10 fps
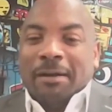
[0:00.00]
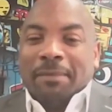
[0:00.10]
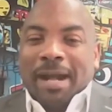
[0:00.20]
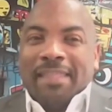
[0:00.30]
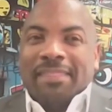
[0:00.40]

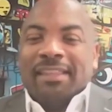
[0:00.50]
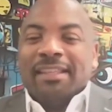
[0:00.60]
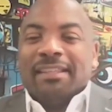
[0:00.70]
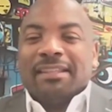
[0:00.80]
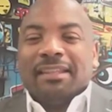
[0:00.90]
I
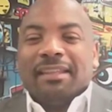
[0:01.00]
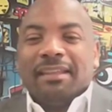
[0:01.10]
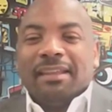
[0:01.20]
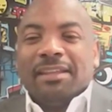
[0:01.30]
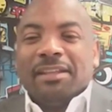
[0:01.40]
think,
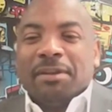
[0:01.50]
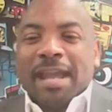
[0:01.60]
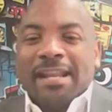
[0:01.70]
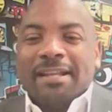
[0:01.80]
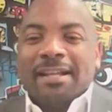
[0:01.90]

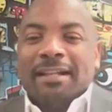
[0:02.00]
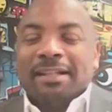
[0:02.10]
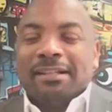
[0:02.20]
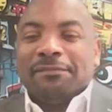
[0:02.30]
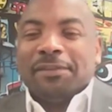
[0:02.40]
had I not
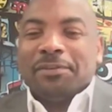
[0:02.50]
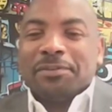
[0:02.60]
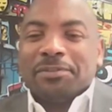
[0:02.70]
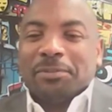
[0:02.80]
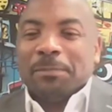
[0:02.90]
done the
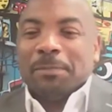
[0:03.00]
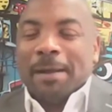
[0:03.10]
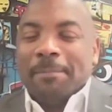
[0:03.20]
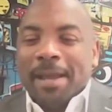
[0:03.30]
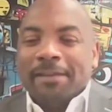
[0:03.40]
focus group,
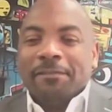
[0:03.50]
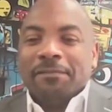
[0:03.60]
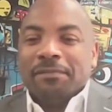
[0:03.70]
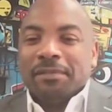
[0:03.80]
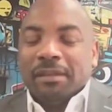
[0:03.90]
I might
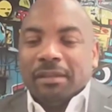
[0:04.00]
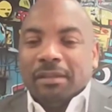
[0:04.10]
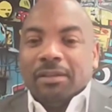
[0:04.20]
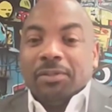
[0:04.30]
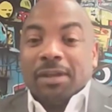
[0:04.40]
have,
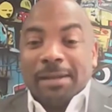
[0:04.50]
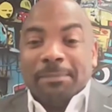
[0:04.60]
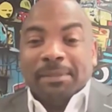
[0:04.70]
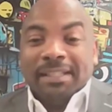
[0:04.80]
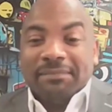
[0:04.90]

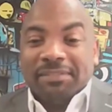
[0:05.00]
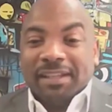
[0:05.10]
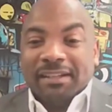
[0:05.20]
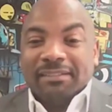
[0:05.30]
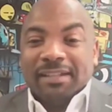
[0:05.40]
kind of believed
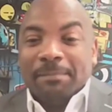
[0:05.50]
that.